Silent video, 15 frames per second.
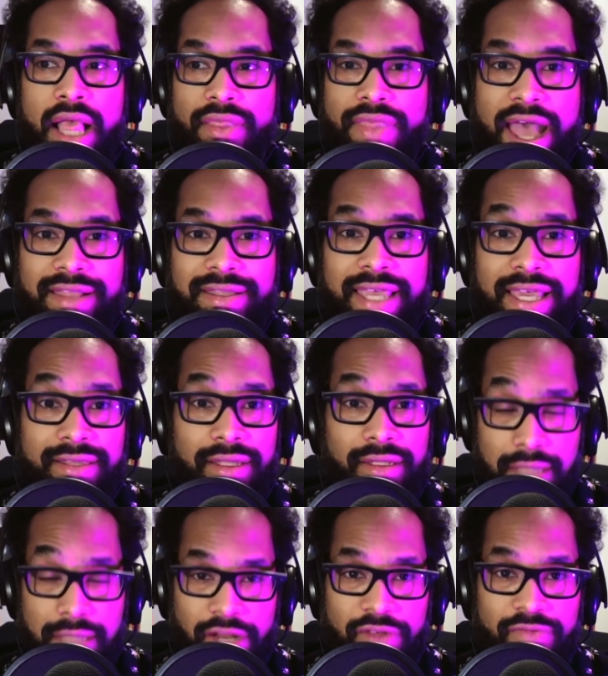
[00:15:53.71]
That takes a
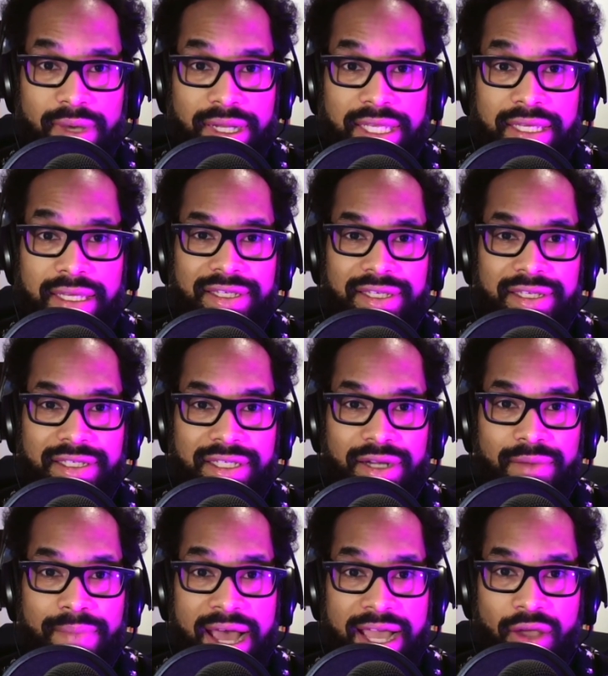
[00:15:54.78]
lot of money to,
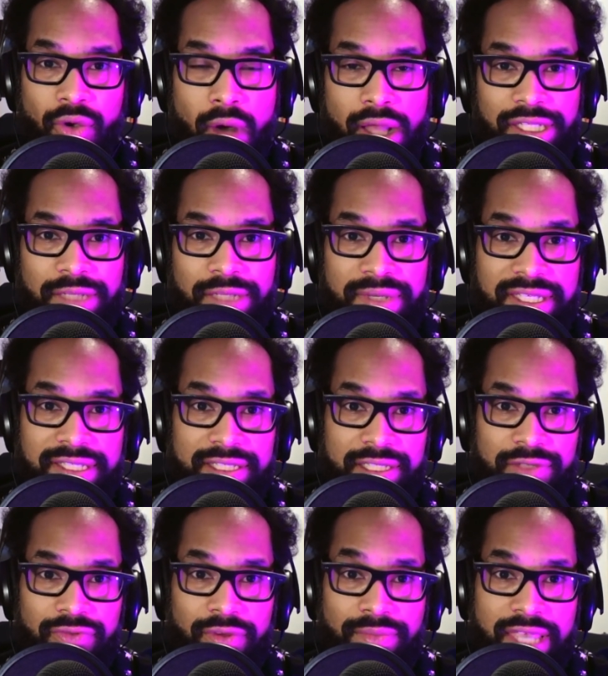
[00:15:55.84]
buy quality
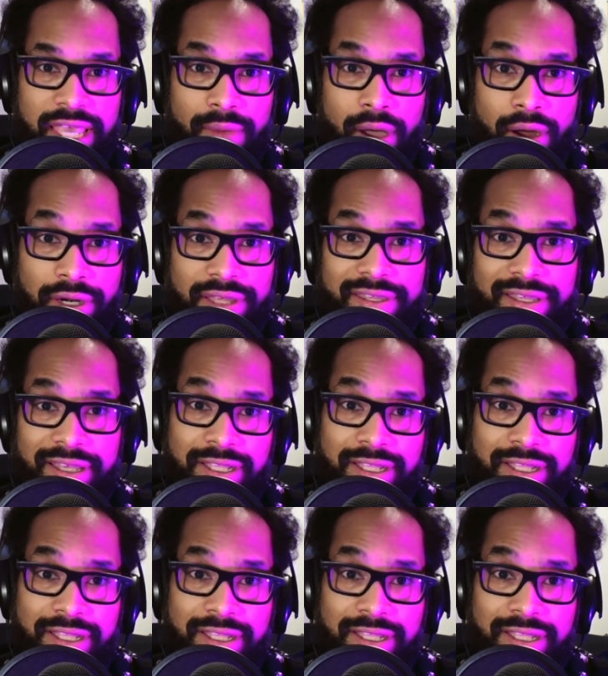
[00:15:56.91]
pieces from name artists.